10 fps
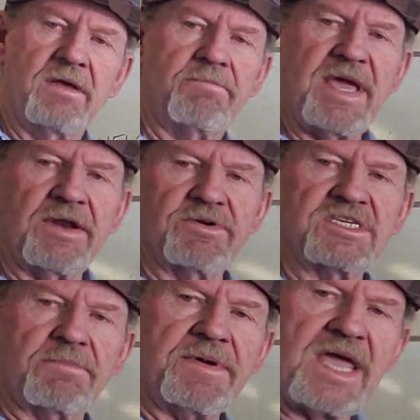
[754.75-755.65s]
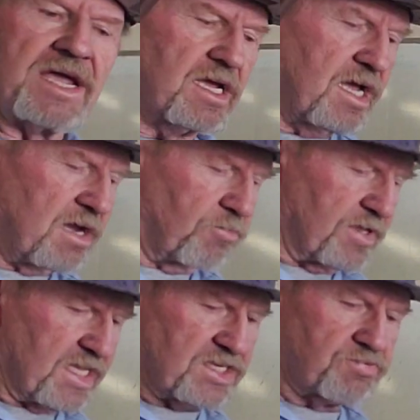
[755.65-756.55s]
Main reason being,
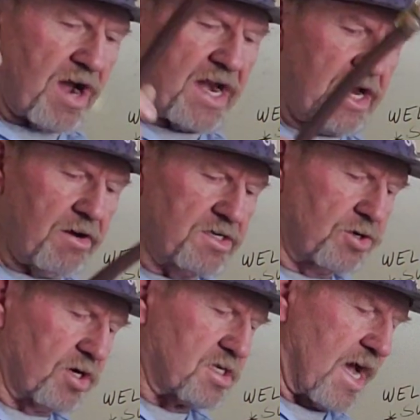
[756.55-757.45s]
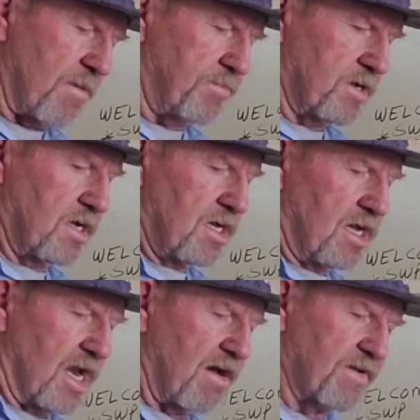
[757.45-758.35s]
when this right here is hooked up,
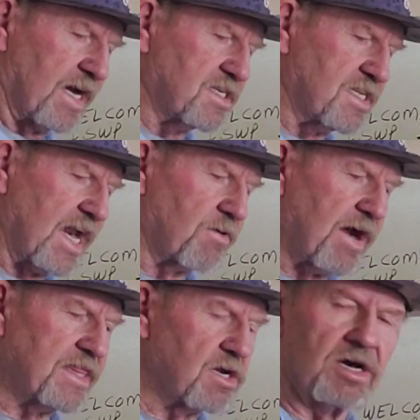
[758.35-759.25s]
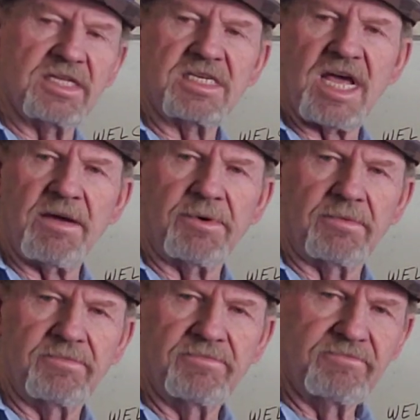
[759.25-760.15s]
and I've got it sitting right there on the table,
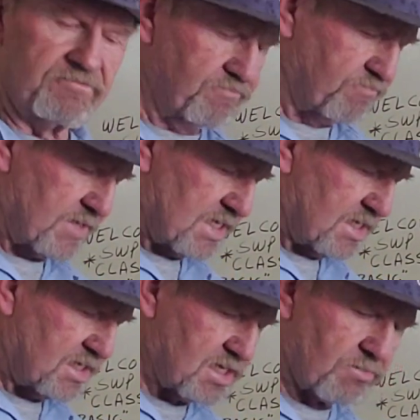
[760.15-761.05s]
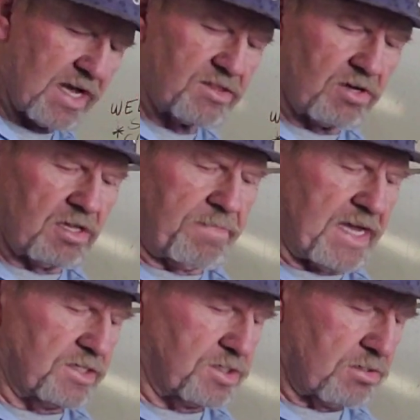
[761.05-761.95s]
sitting right there on the
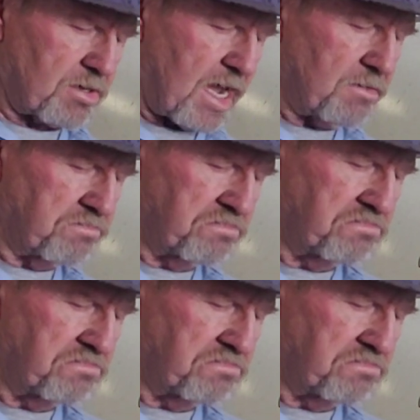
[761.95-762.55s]
bench, okay?